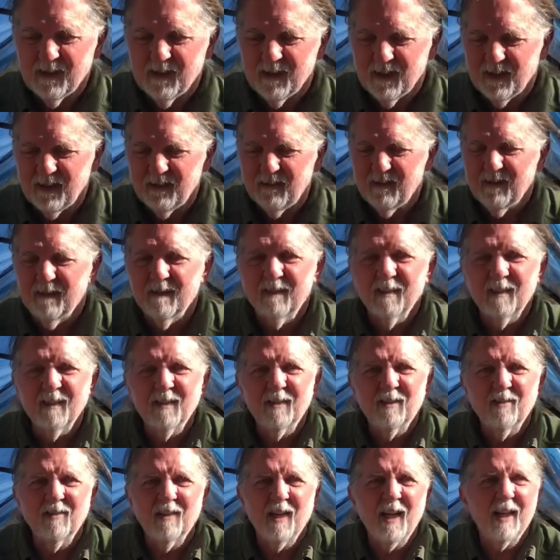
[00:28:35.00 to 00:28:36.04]
I
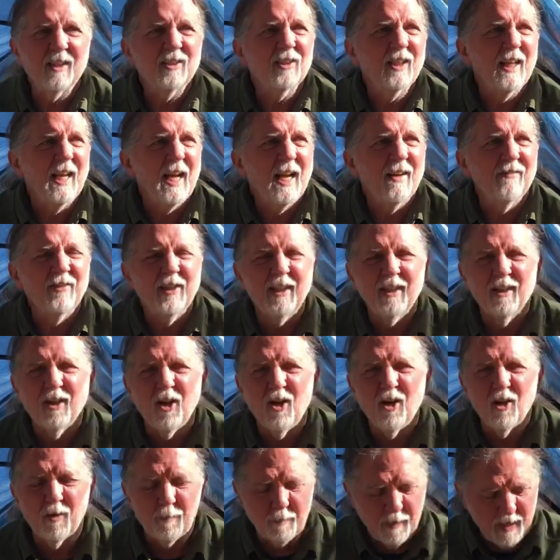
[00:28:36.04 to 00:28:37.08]
don't actually have any
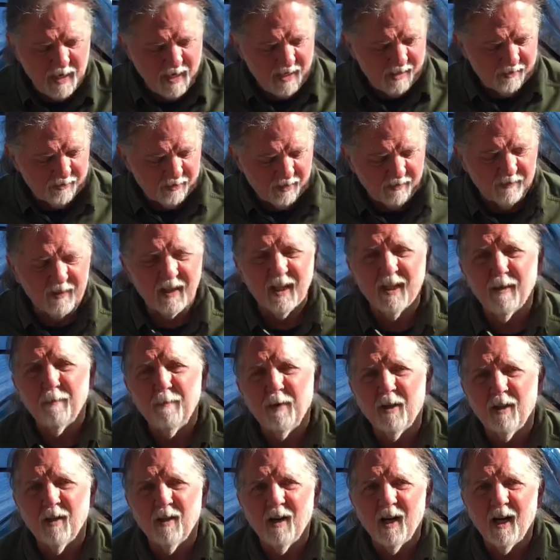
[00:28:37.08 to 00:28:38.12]
long pants. I've got a
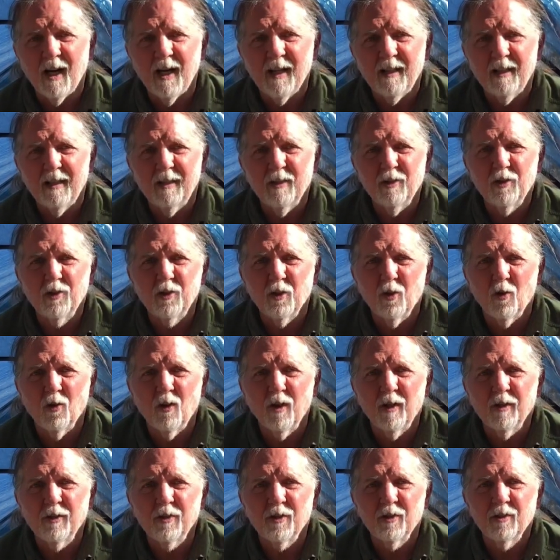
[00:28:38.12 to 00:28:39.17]
pair of hiking
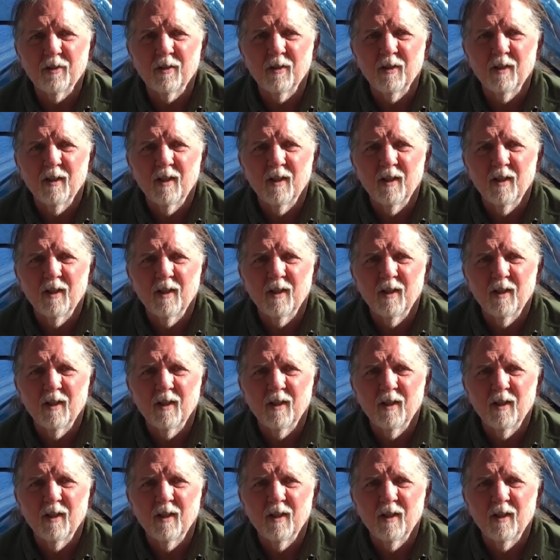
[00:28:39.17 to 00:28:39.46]
shorts.